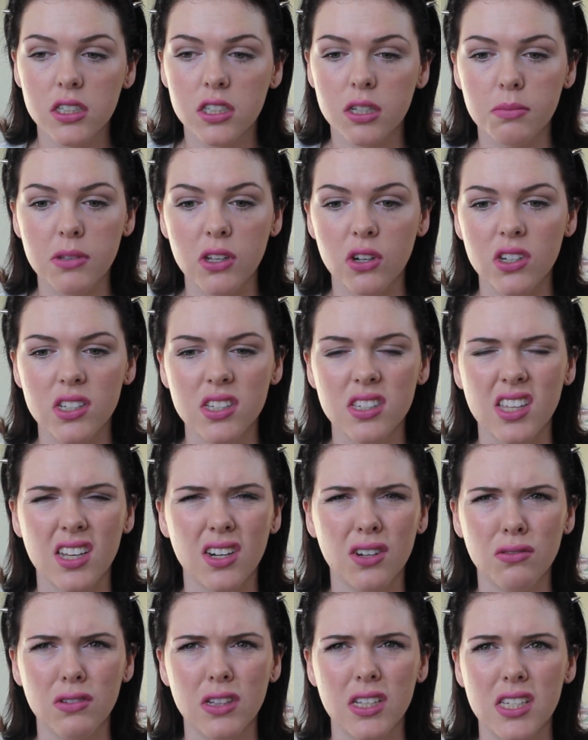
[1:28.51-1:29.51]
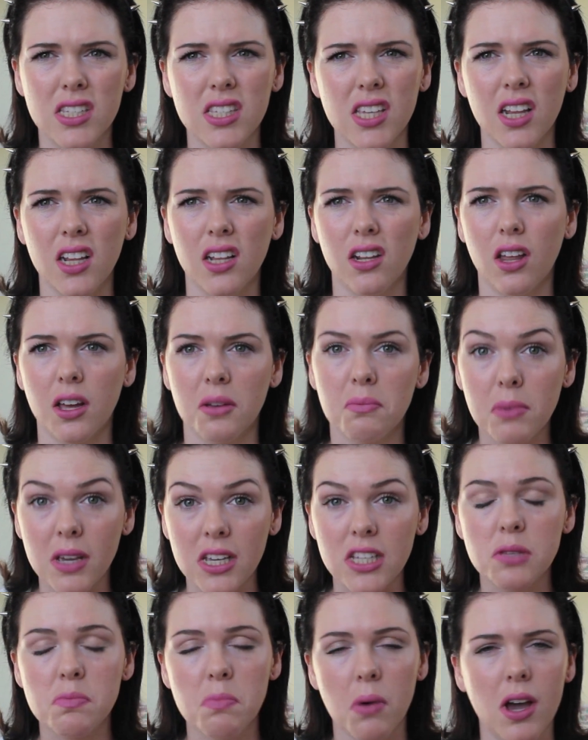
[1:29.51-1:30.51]
To be honest, they don't really sell it like
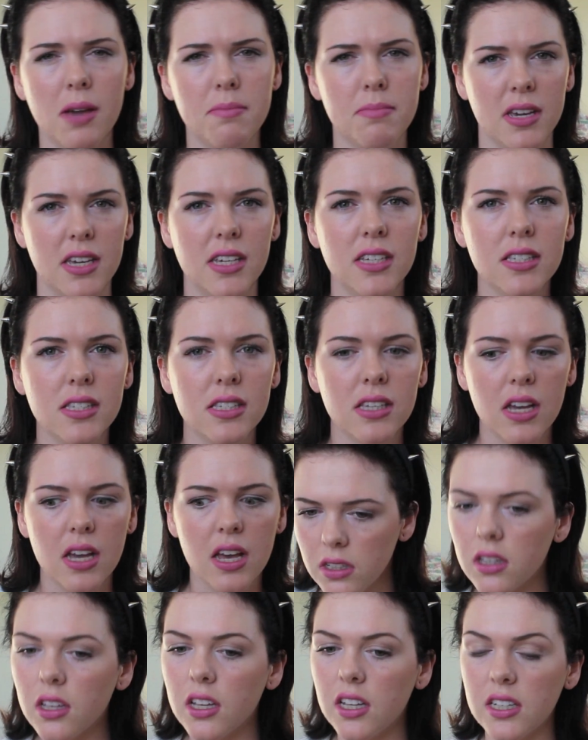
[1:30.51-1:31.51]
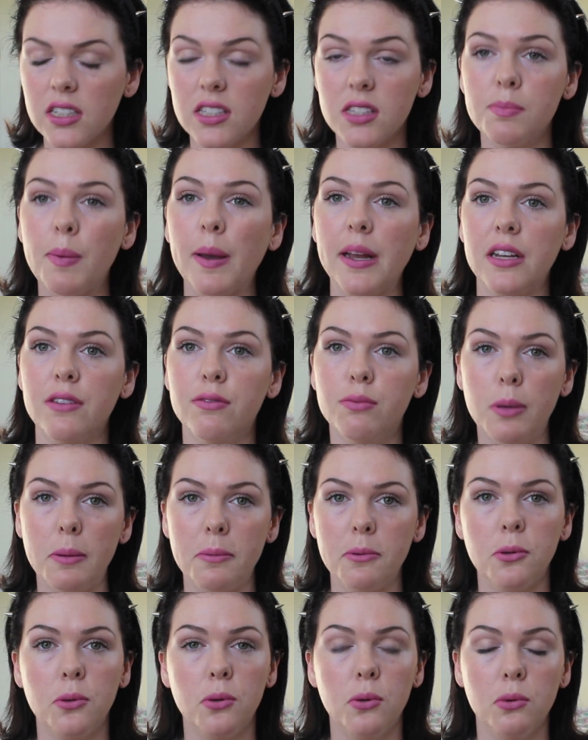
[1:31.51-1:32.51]
piece by piece. It is mainly for
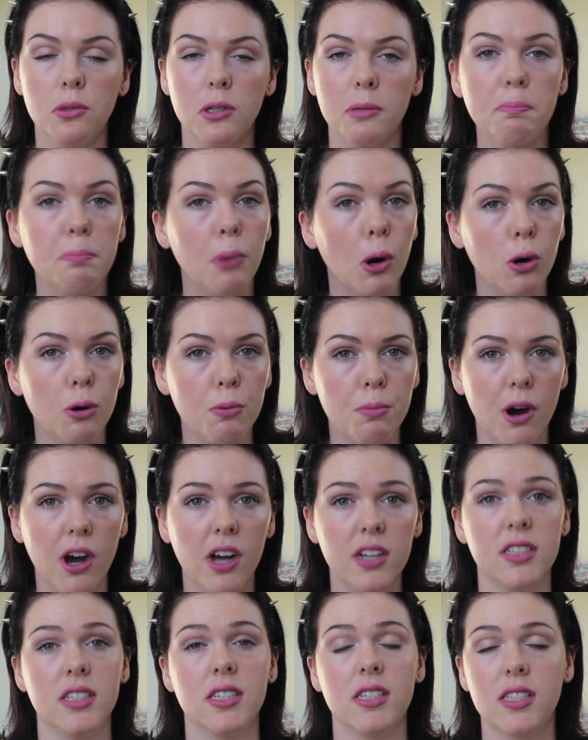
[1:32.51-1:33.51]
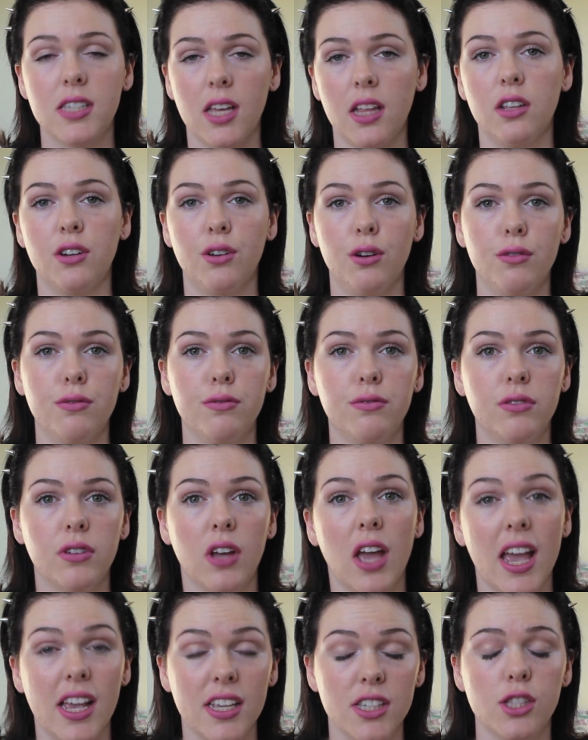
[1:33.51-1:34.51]
people who want to bulk buy it to sell it off
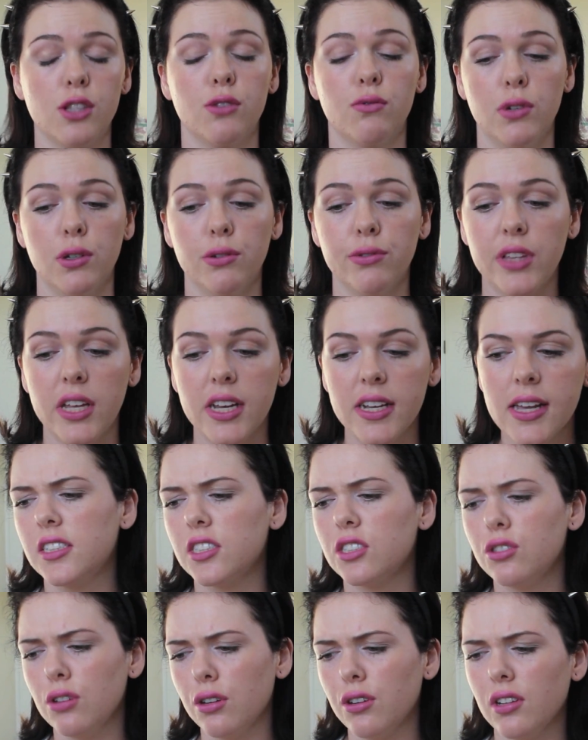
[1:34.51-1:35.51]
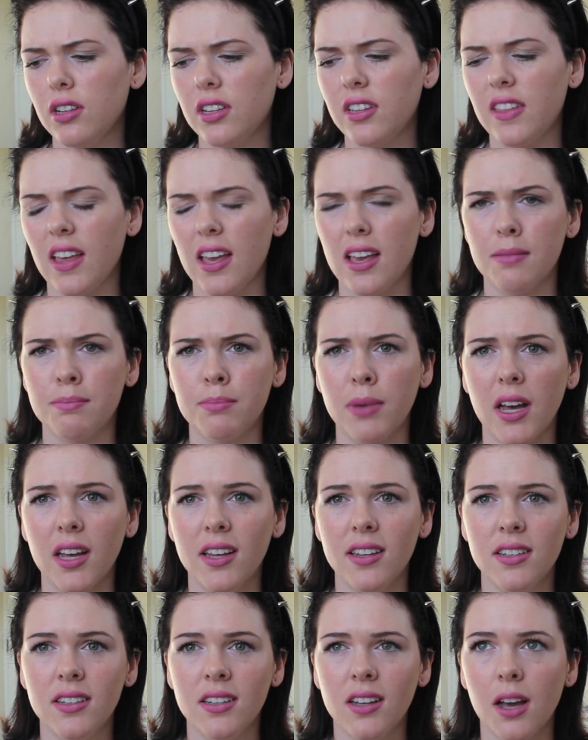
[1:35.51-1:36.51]
as the real thing. Not only that,
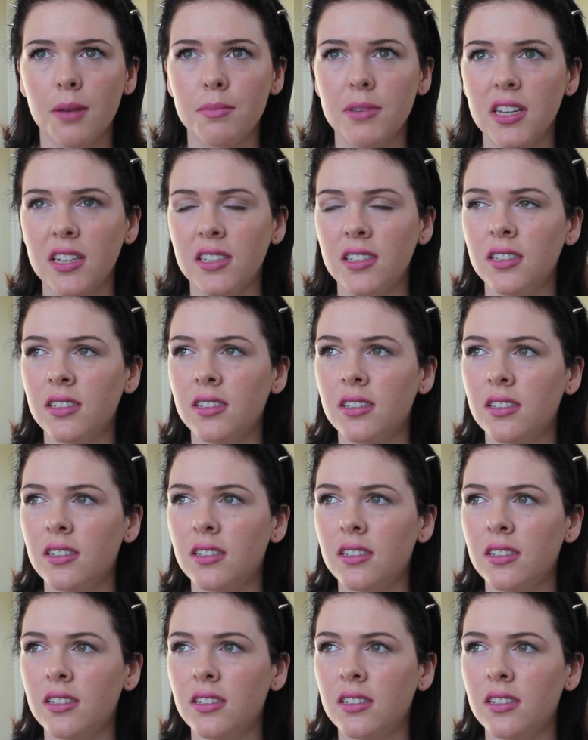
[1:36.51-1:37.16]
but I mean,